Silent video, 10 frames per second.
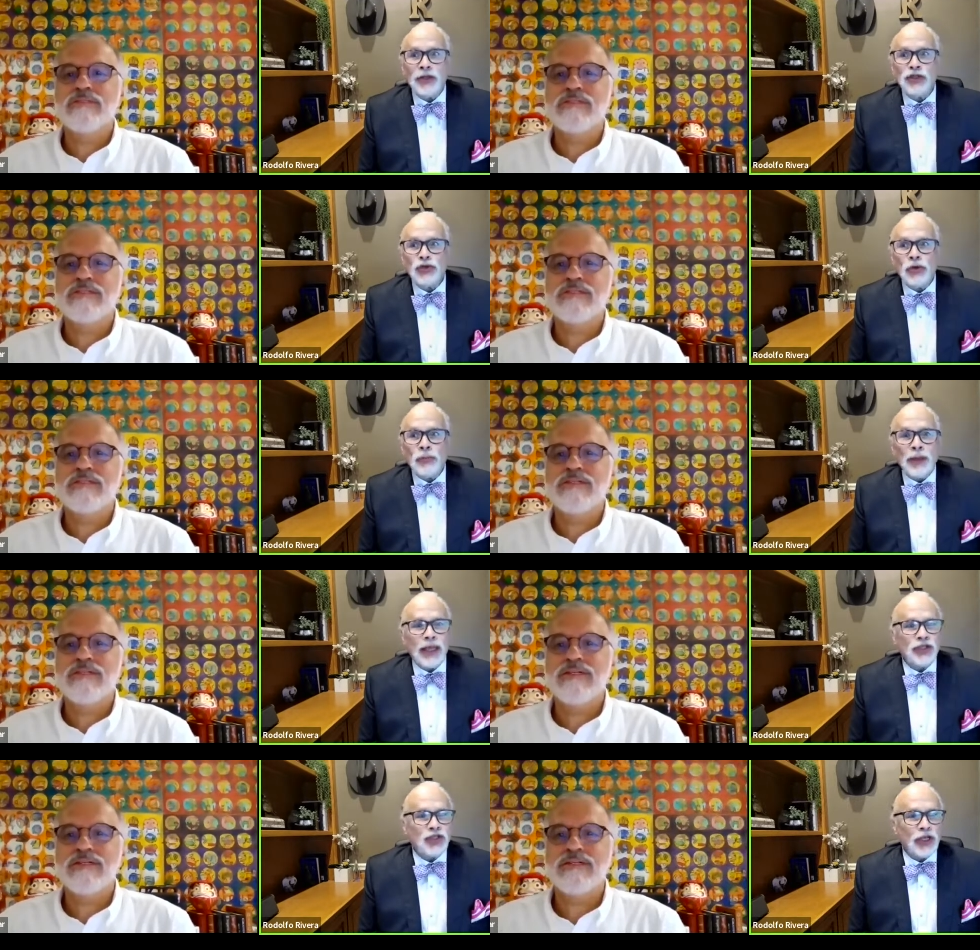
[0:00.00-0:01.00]
Speaker 1: is, your
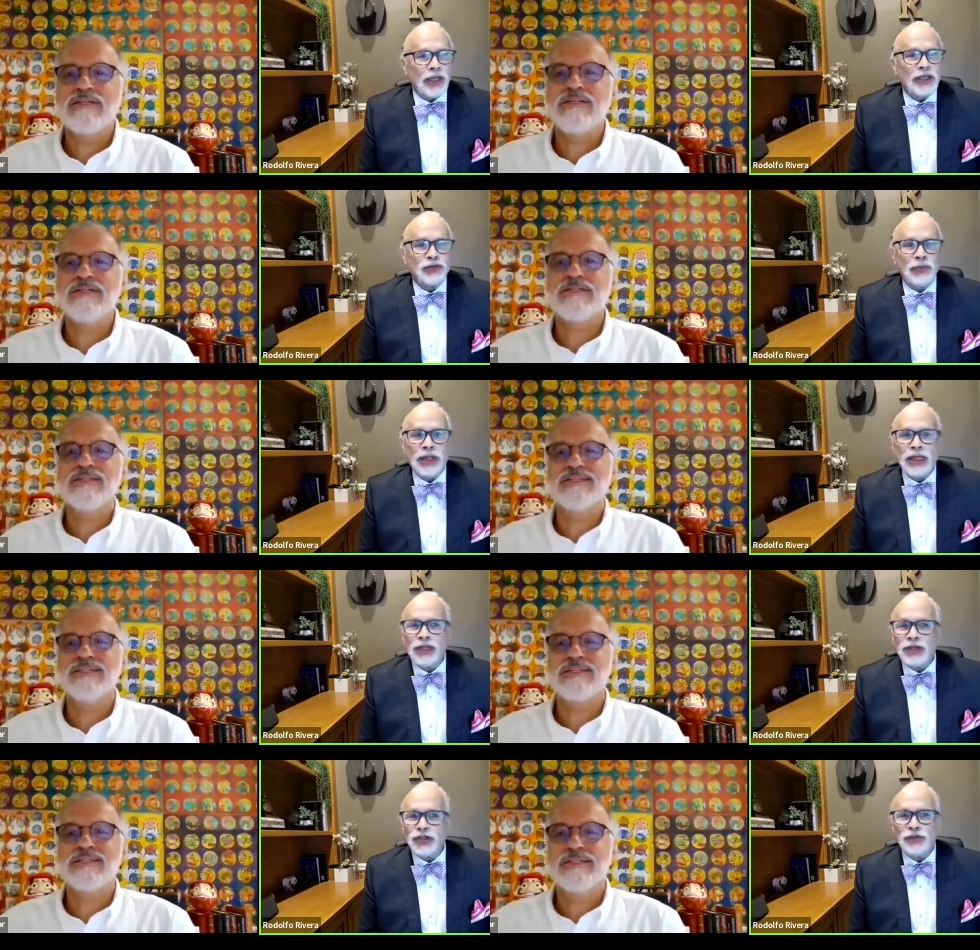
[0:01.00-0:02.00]
paycheck is
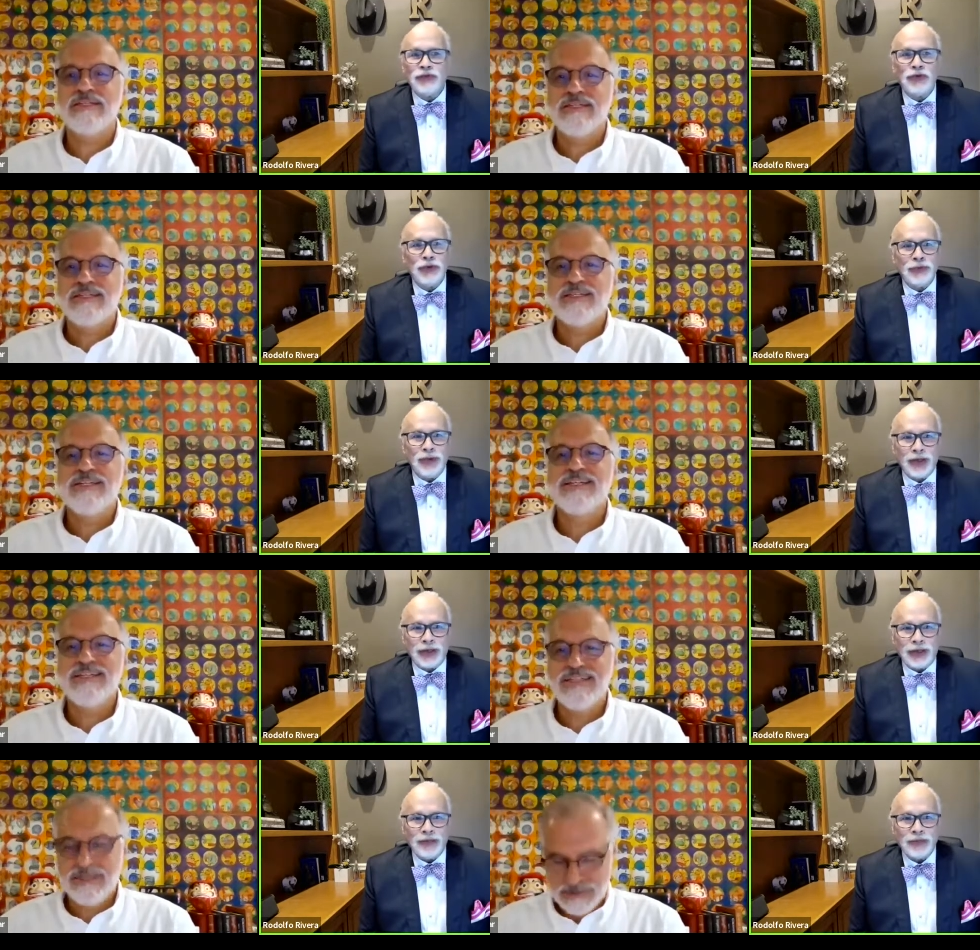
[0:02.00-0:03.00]
recognition for your
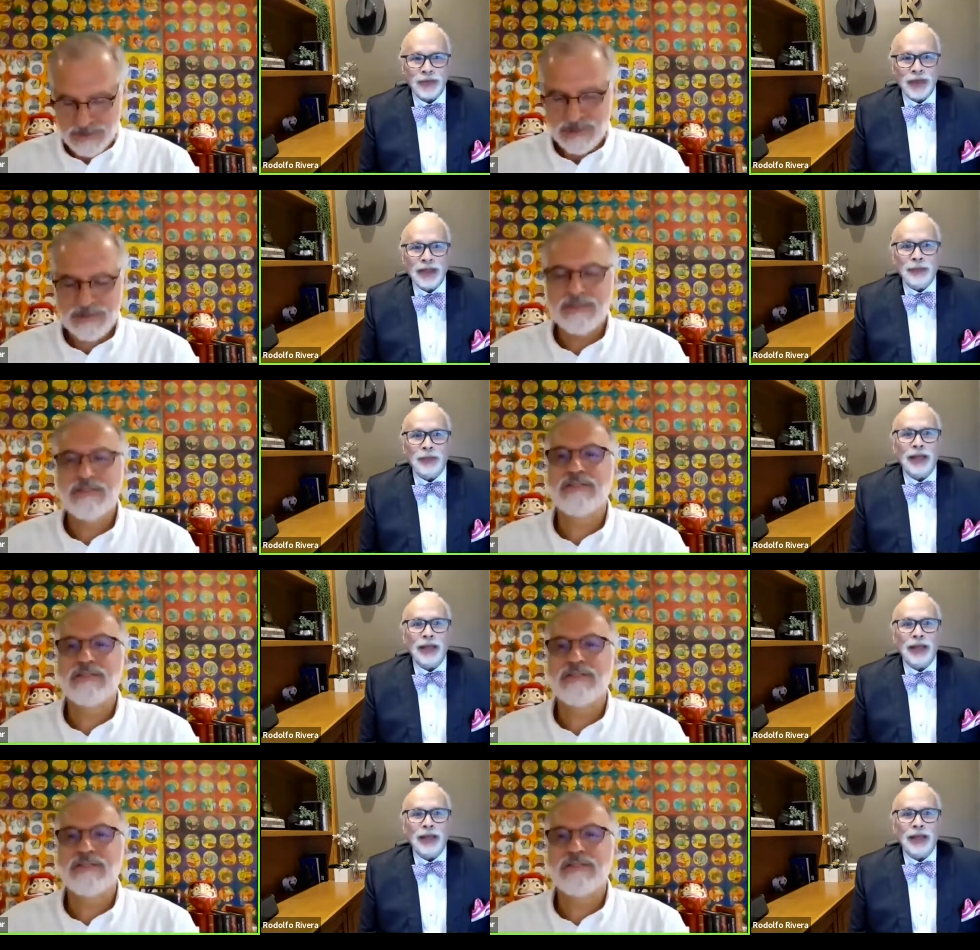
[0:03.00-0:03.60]
work yeah.